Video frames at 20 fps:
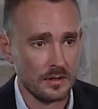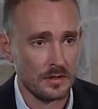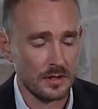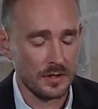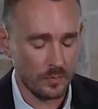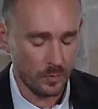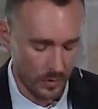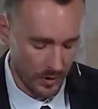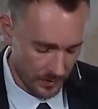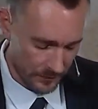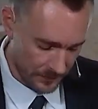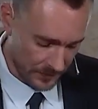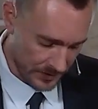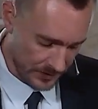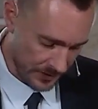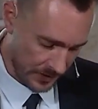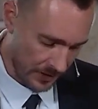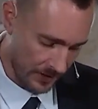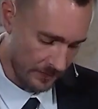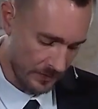And what if the
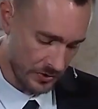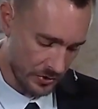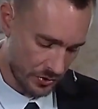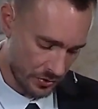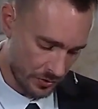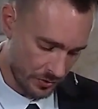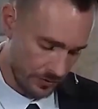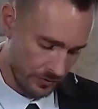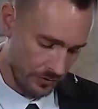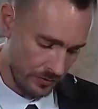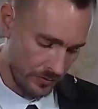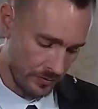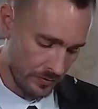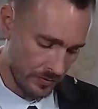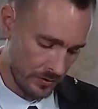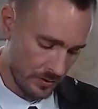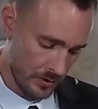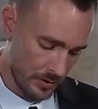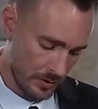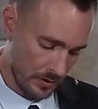same is true
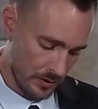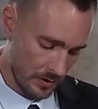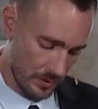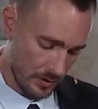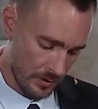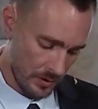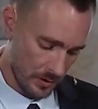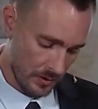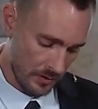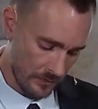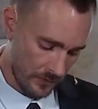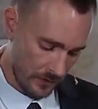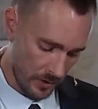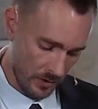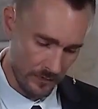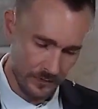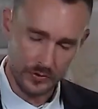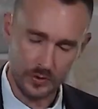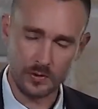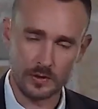of all
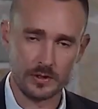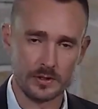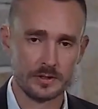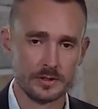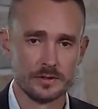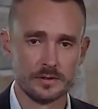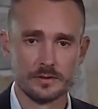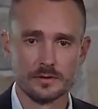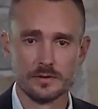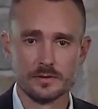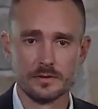of yours?